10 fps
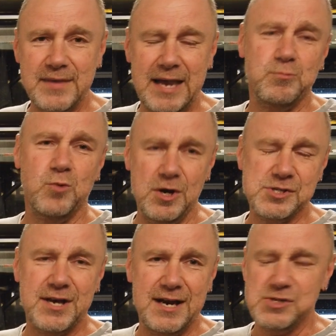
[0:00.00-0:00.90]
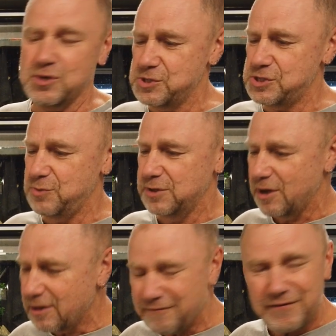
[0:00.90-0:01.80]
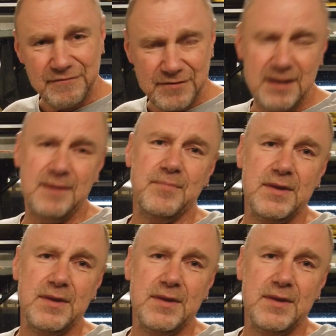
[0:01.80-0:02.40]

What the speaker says: at worst case, cost you $1.50,